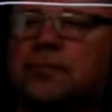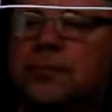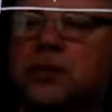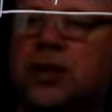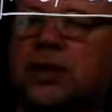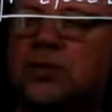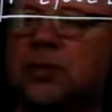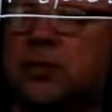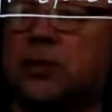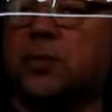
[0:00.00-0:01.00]
So that's the
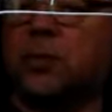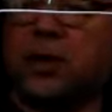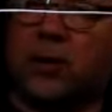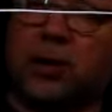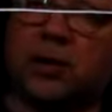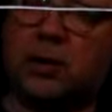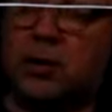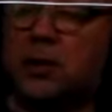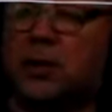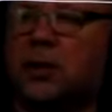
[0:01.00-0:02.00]
total power
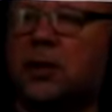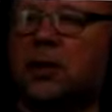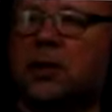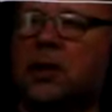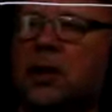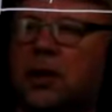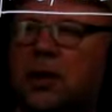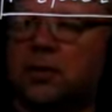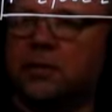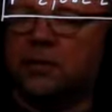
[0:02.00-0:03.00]

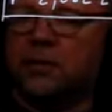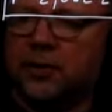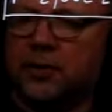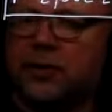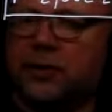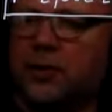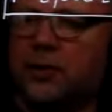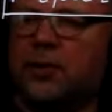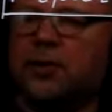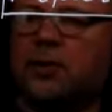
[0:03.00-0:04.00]
of
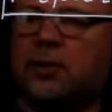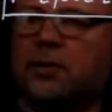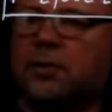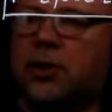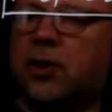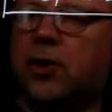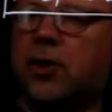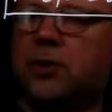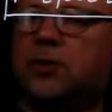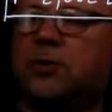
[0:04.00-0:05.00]
these three
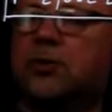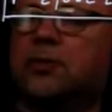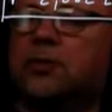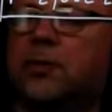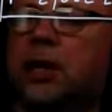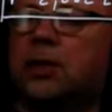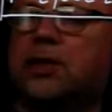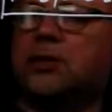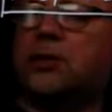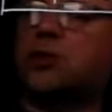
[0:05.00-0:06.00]
coils, and
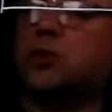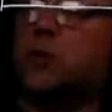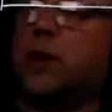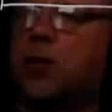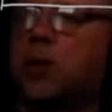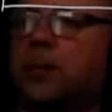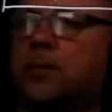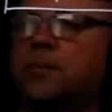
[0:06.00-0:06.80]
it's the true power.